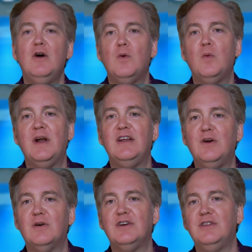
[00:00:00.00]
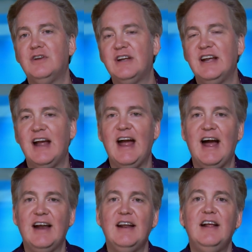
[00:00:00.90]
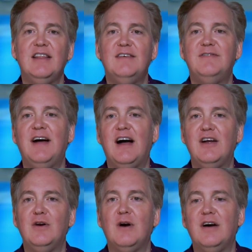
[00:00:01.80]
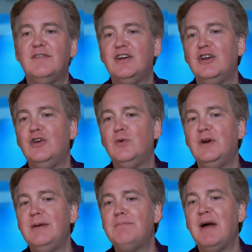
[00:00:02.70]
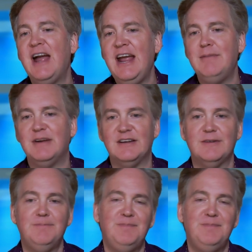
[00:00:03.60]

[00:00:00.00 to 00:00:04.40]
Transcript: when you're looking at the value of an annuity payment.